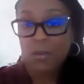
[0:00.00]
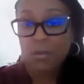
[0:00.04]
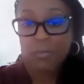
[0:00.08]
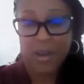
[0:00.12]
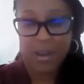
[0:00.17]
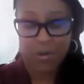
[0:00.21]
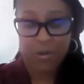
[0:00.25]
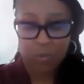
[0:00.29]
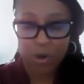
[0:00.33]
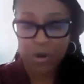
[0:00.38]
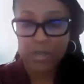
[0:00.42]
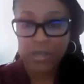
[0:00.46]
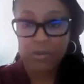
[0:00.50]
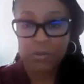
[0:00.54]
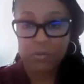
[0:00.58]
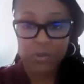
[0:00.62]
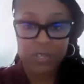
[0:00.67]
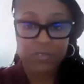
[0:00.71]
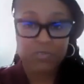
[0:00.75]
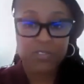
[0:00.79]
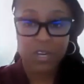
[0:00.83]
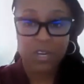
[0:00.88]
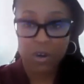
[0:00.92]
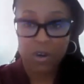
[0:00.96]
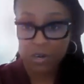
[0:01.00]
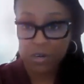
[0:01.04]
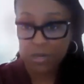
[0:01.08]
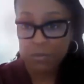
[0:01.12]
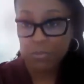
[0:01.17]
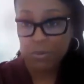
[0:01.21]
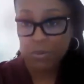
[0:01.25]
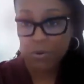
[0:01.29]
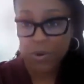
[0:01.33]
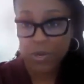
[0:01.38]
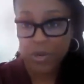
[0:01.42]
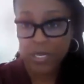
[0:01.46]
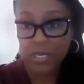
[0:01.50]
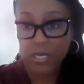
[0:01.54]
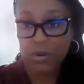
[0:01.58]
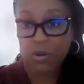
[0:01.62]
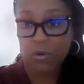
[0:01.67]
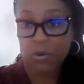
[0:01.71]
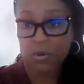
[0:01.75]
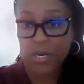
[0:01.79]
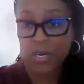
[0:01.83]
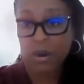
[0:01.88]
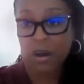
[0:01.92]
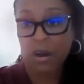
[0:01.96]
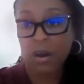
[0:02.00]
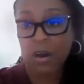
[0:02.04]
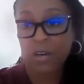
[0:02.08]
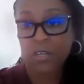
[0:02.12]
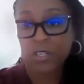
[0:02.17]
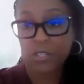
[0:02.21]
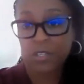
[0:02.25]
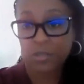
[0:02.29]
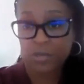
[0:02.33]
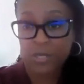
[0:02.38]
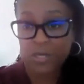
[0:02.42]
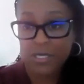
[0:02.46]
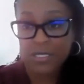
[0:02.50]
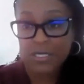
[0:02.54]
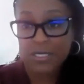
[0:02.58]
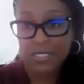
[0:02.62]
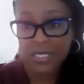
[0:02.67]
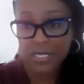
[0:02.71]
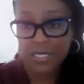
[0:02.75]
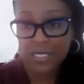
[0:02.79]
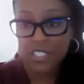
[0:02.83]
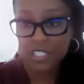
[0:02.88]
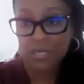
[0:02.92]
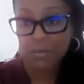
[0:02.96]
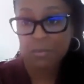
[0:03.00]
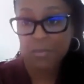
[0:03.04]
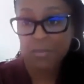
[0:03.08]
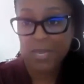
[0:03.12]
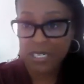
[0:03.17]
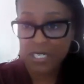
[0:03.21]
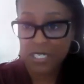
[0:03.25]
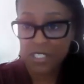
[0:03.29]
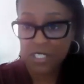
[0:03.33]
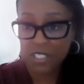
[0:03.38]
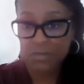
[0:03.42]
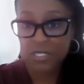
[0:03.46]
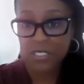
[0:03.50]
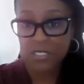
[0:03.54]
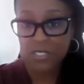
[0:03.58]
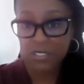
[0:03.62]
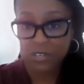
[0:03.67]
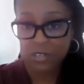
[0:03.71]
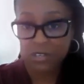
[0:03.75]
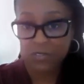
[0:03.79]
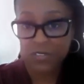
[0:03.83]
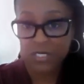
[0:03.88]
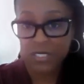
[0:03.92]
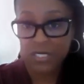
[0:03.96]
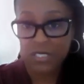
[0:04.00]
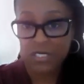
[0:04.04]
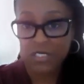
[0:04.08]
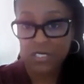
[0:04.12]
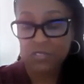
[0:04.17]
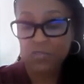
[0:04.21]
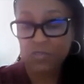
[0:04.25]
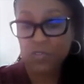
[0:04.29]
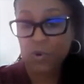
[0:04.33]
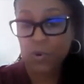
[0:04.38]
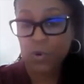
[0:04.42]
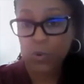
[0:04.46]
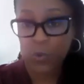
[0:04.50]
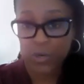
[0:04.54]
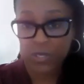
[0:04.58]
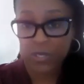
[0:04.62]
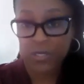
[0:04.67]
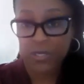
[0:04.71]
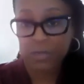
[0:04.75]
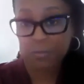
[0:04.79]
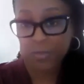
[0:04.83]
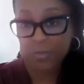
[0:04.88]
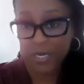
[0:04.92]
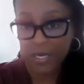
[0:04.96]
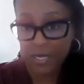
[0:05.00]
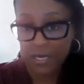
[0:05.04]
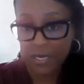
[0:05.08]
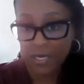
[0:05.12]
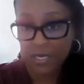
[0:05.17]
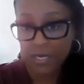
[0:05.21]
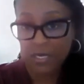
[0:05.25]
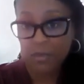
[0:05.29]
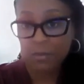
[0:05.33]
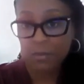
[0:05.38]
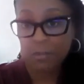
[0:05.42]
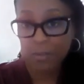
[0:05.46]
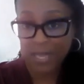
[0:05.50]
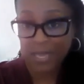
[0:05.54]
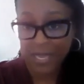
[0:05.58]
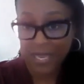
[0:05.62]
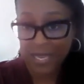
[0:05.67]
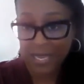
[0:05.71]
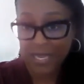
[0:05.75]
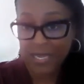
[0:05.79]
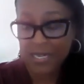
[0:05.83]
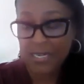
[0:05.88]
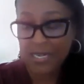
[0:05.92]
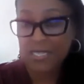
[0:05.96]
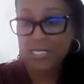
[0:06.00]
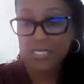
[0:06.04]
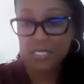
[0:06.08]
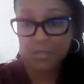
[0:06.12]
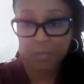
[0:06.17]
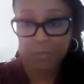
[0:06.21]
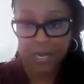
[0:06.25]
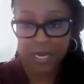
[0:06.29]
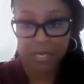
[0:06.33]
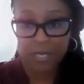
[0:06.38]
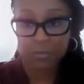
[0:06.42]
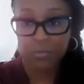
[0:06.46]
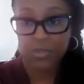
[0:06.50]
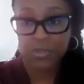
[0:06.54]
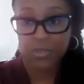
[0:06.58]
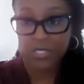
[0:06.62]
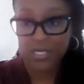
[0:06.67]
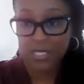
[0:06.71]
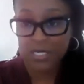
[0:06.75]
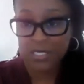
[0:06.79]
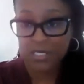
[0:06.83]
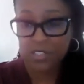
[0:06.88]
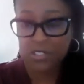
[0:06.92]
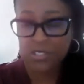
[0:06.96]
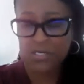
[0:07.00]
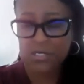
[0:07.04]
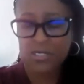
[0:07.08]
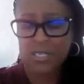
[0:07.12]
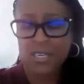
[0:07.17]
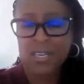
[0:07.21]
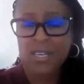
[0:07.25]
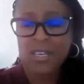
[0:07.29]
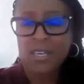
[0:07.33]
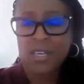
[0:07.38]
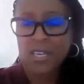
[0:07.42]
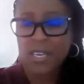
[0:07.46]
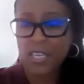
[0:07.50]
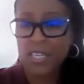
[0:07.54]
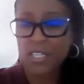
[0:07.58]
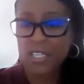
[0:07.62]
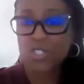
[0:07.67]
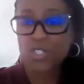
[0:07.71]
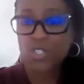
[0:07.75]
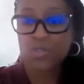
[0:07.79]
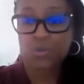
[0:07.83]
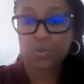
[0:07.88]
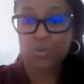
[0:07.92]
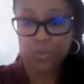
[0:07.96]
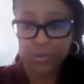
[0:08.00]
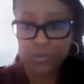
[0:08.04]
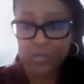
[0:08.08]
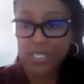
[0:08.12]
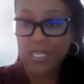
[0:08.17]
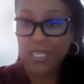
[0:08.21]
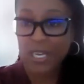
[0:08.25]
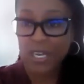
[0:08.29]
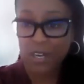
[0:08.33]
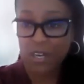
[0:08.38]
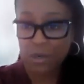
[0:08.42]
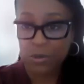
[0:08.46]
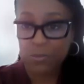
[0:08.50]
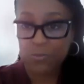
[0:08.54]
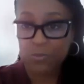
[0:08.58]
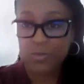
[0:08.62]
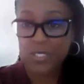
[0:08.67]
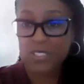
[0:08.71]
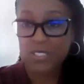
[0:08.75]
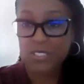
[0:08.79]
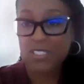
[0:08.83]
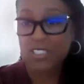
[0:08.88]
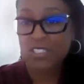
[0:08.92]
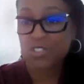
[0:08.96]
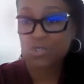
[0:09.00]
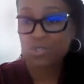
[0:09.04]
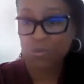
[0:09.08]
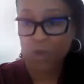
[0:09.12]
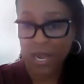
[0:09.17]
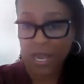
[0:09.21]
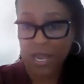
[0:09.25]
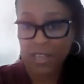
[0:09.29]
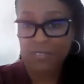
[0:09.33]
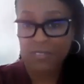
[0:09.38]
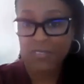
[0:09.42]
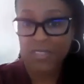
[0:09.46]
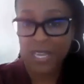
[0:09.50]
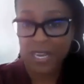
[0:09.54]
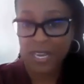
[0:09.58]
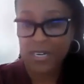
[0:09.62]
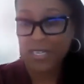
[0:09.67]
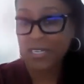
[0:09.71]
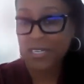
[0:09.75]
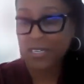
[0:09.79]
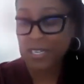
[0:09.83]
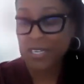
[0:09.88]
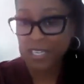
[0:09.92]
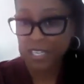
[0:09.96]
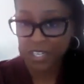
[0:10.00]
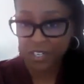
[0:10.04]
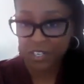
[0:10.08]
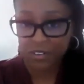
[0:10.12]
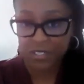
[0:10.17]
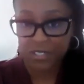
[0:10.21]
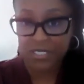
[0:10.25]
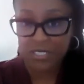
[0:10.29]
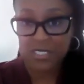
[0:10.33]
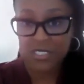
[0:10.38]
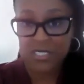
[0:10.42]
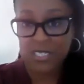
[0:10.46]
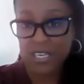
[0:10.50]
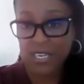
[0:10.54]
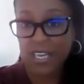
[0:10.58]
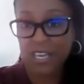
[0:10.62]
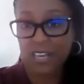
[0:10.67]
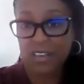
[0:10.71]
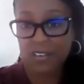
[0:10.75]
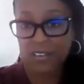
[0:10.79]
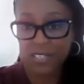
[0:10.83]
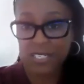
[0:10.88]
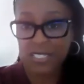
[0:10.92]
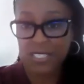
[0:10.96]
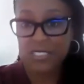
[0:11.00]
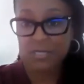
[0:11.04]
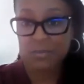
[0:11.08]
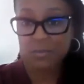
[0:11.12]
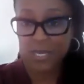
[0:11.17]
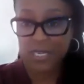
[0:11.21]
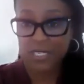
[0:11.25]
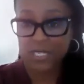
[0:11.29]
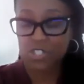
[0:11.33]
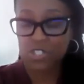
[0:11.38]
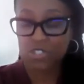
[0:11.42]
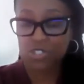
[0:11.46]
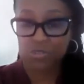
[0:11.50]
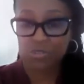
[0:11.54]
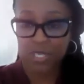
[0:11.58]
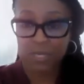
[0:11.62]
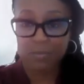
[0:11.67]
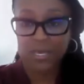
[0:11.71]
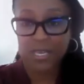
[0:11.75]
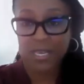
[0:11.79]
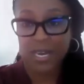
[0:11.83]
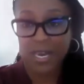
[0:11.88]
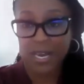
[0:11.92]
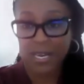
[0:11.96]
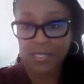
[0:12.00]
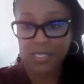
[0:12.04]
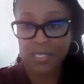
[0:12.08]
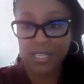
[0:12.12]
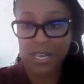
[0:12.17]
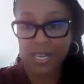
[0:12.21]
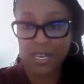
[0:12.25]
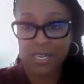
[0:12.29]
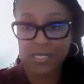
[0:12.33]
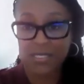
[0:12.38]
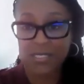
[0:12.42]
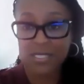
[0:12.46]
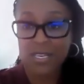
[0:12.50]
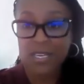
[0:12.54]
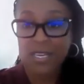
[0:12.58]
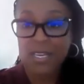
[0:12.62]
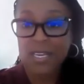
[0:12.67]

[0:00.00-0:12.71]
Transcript: By working with Turning Point on our utilization management services for orthopedic, pain, and spine procedures, it truly helps to drive that adherence to evidence-based treatment guidelines